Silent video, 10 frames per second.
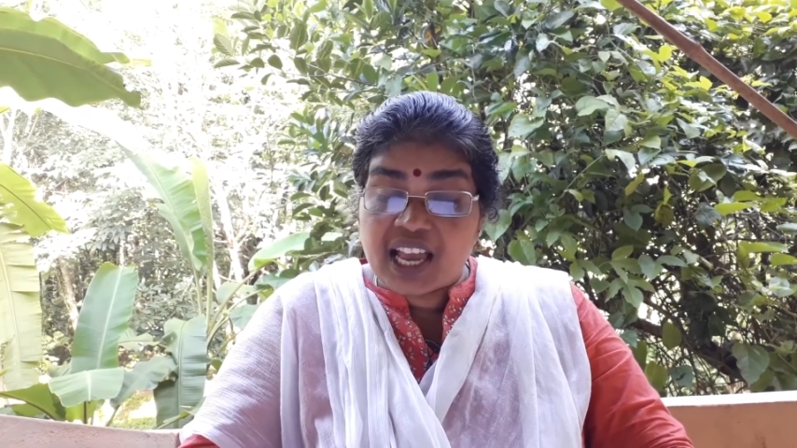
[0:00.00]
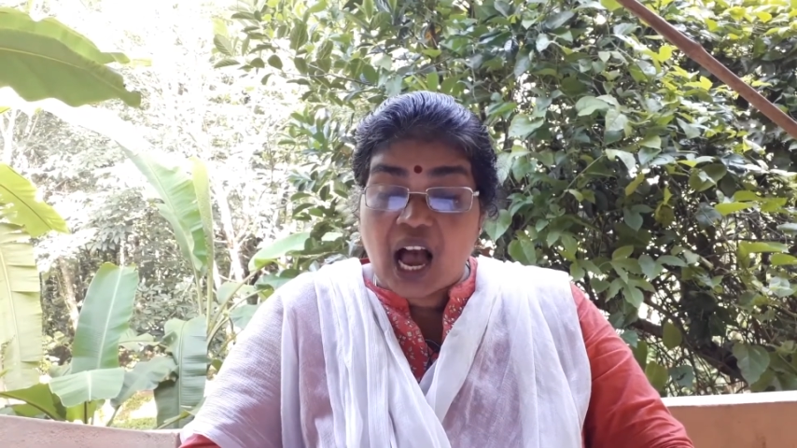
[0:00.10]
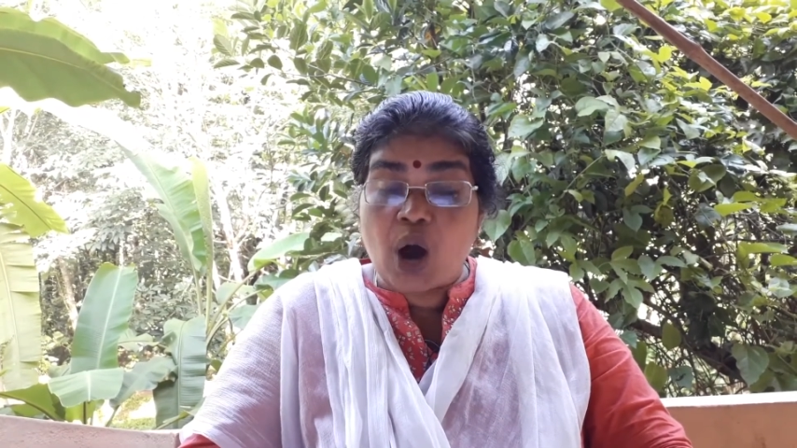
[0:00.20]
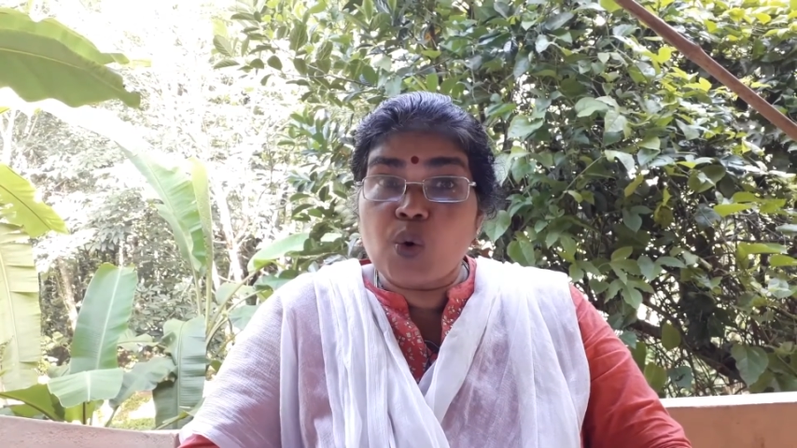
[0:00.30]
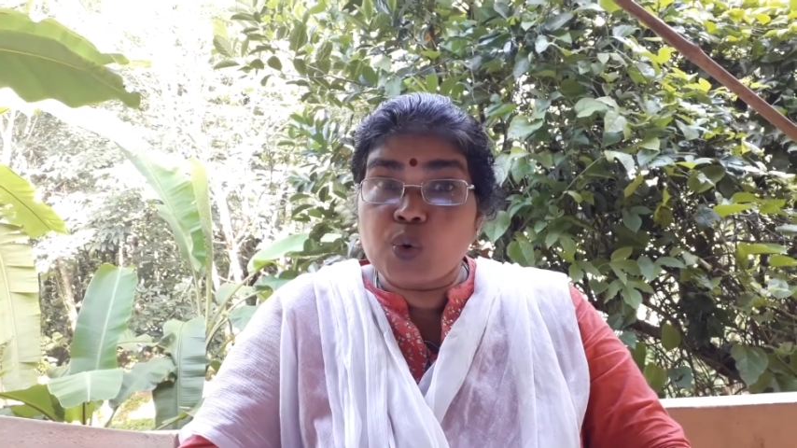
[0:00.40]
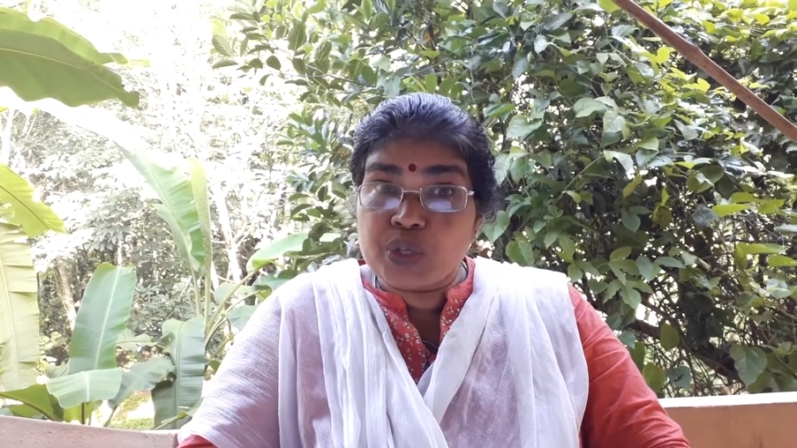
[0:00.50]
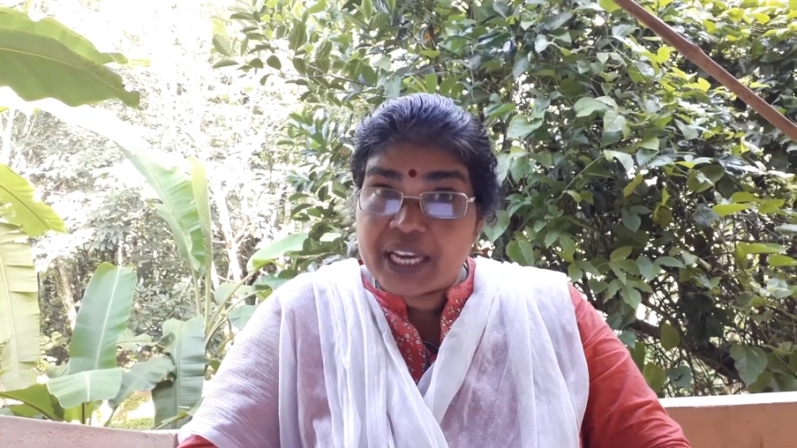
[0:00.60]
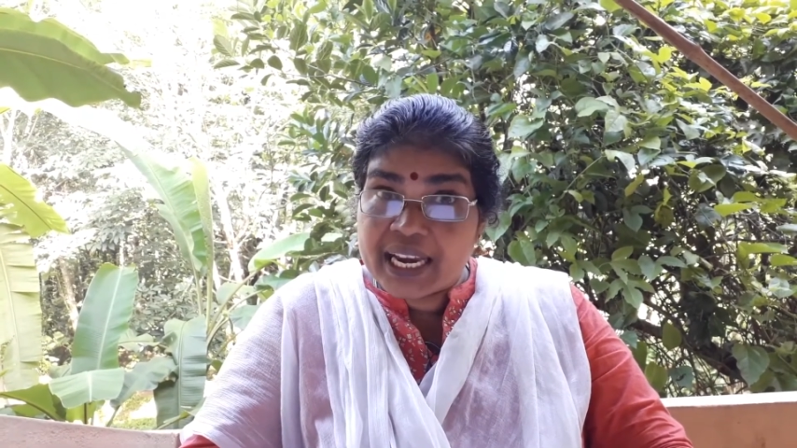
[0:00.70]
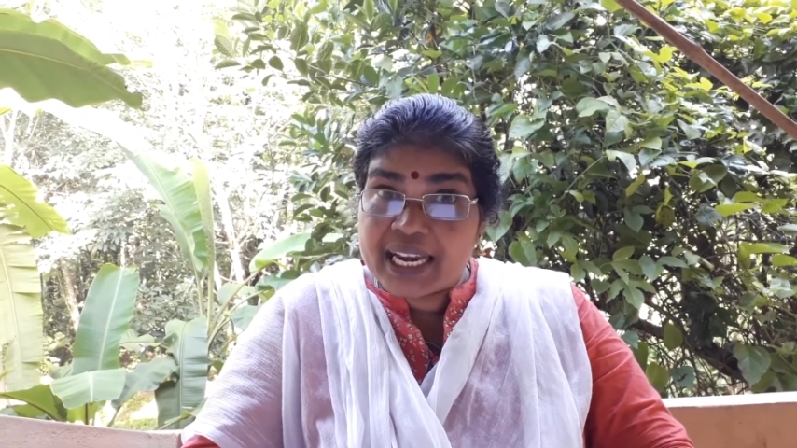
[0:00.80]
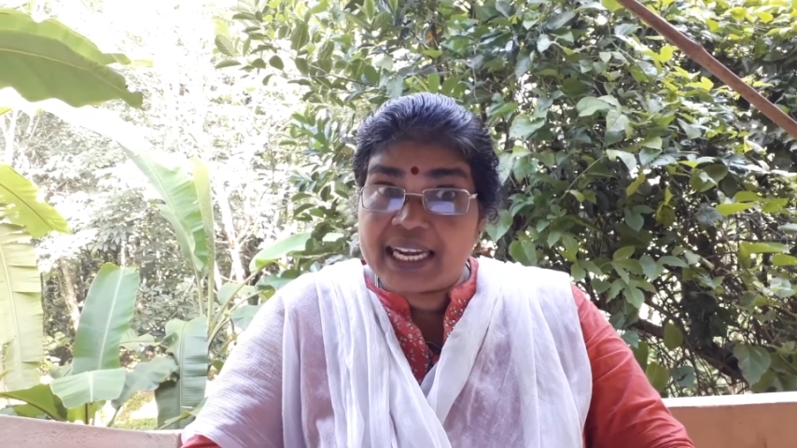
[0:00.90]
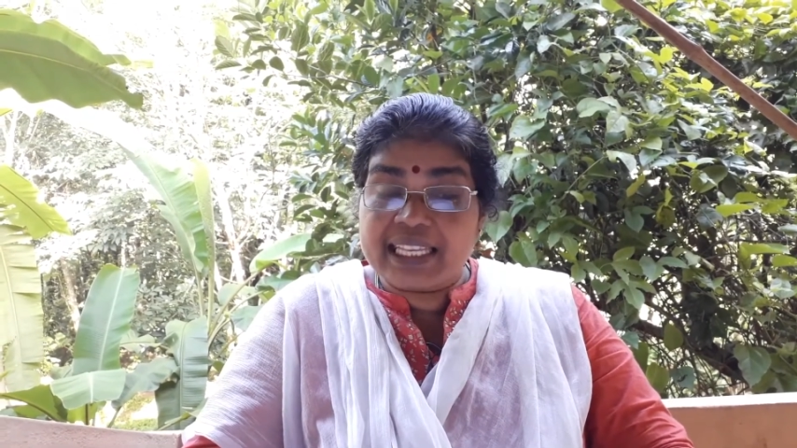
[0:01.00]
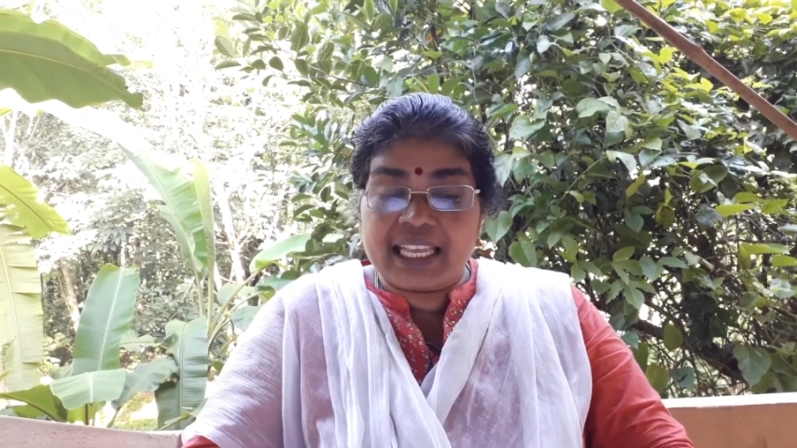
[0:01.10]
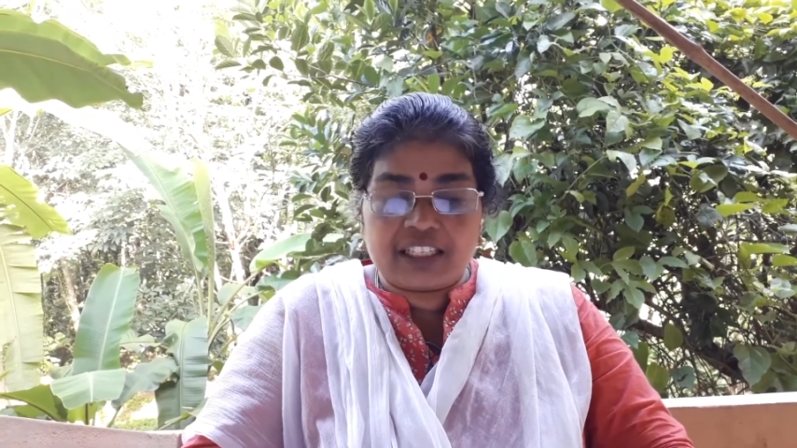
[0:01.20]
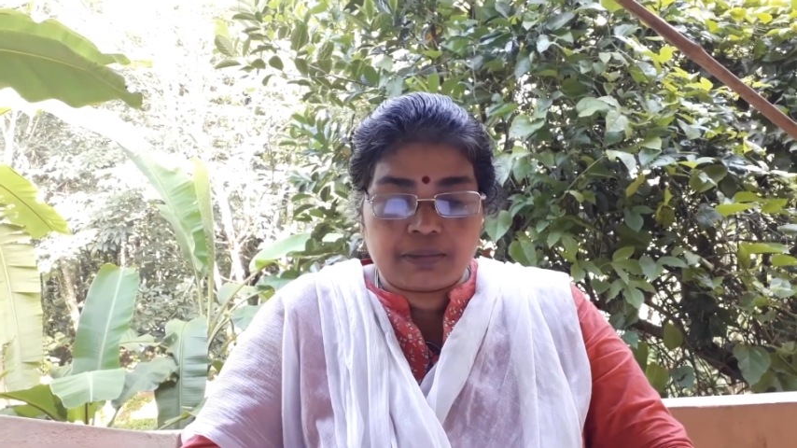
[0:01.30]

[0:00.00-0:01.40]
Outdid the